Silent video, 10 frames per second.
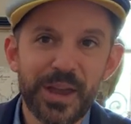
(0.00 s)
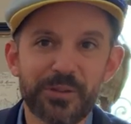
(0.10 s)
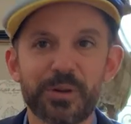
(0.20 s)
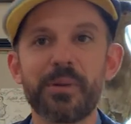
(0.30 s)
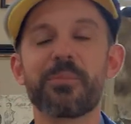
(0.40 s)

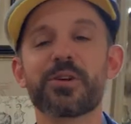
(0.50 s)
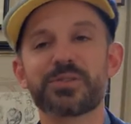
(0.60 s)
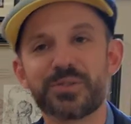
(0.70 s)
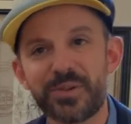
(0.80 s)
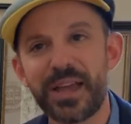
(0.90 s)
And remember,
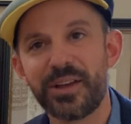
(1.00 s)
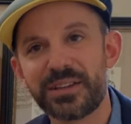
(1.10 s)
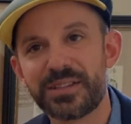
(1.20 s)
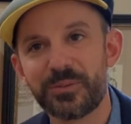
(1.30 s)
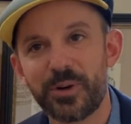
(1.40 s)
as Duke
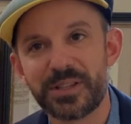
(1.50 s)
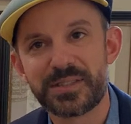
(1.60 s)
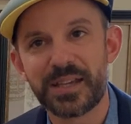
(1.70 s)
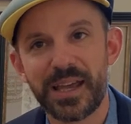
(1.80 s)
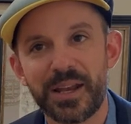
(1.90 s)
Ellington once
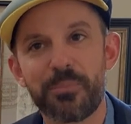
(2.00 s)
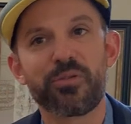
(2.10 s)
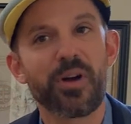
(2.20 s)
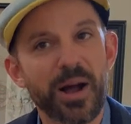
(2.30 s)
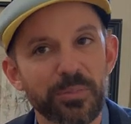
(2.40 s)
said, a
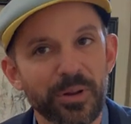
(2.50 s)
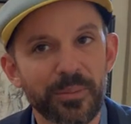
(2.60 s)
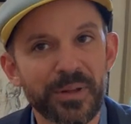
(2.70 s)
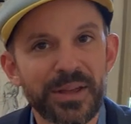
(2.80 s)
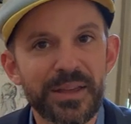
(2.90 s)
problem